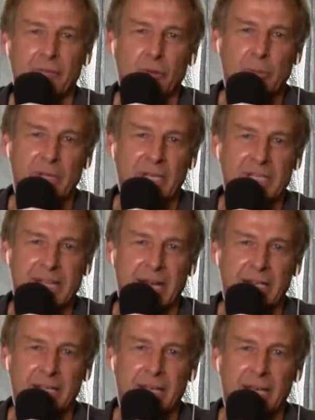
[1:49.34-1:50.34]
it will be an
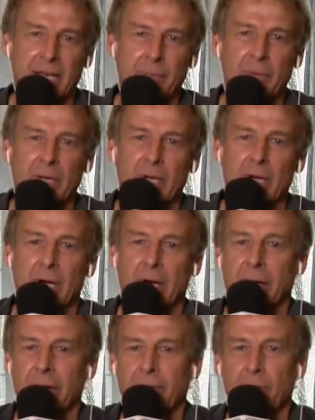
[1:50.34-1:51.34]
exciting game.
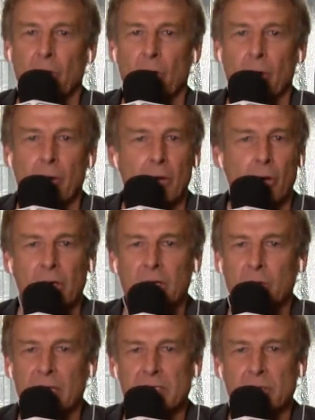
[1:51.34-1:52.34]

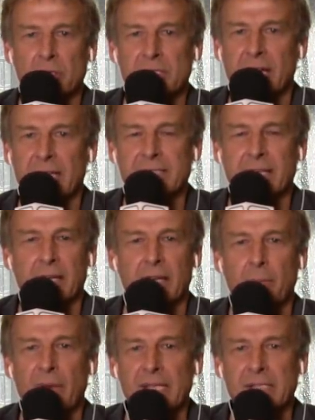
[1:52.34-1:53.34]
Ole Gunnar Solskjaer has done
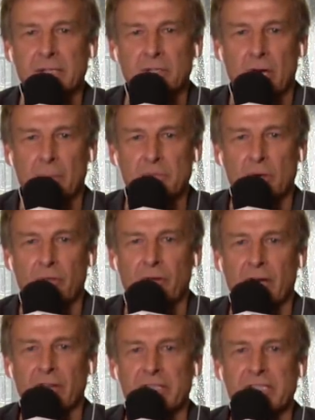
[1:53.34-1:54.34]
an amazing job so
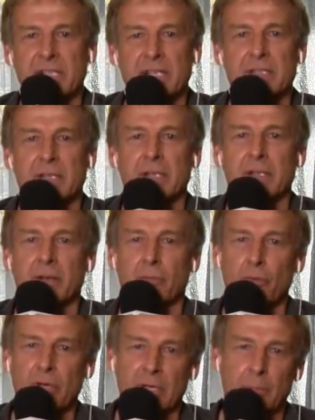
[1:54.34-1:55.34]
far this season.
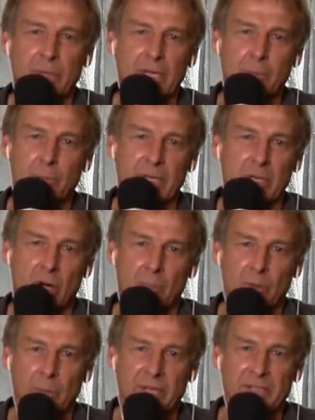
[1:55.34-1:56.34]
Really big, big
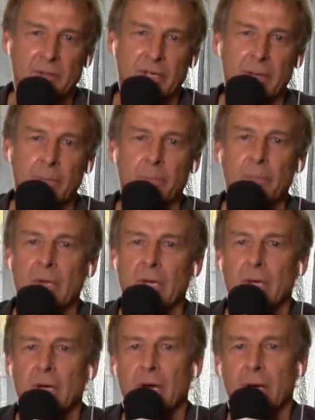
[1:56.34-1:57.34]
compliment to him.
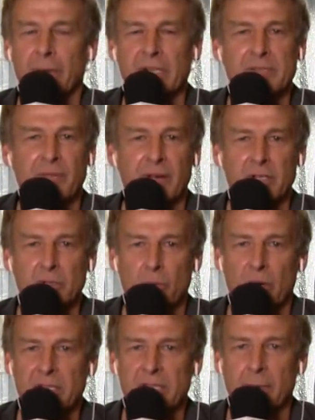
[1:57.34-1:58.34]
It's fun to
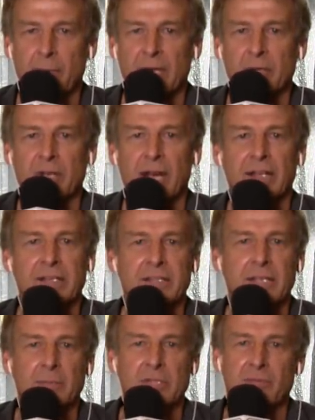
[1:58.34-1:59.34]
watch that Man United
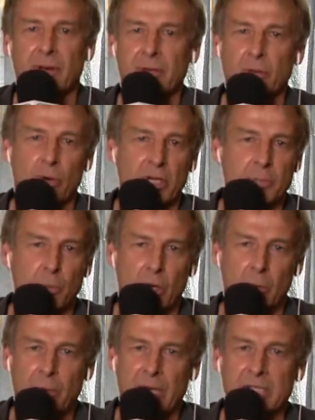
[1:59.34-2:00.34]
team. It's fun to watch
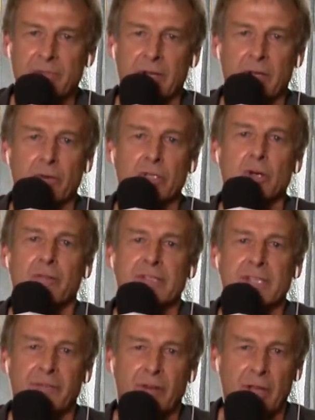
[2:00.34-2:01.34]
Pogba. It's fun to watch,
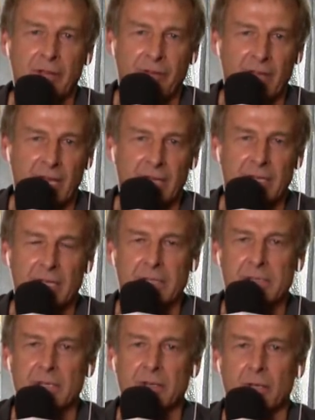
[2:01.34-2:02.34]
obviously,
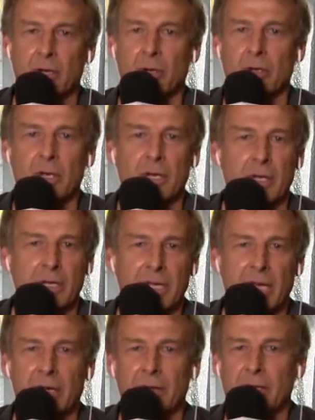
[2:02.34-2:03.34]
Fernandes. You know,
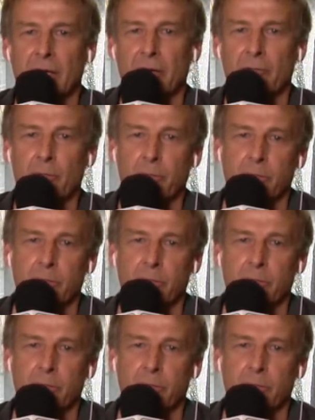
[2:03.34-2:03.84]
he kind of